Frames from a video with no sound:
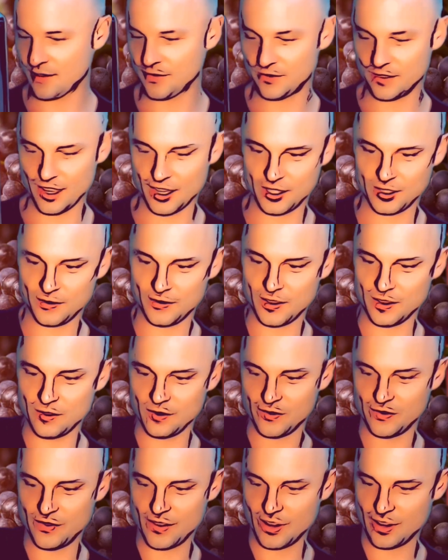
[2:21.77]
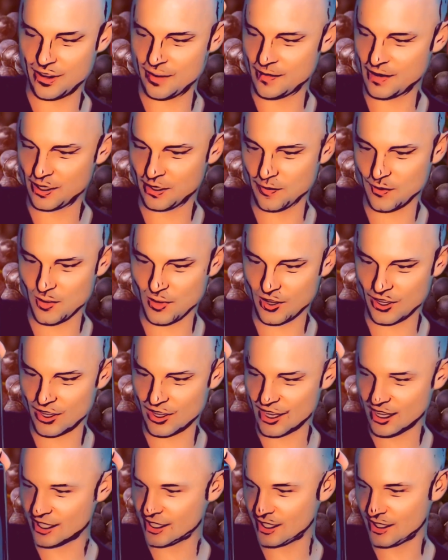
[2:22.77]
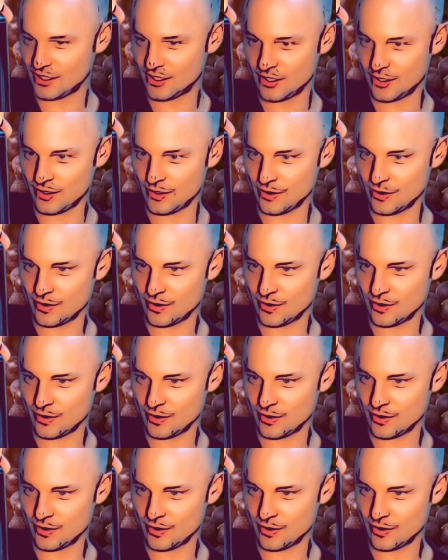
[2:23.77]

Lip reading: I just feel very much more connected to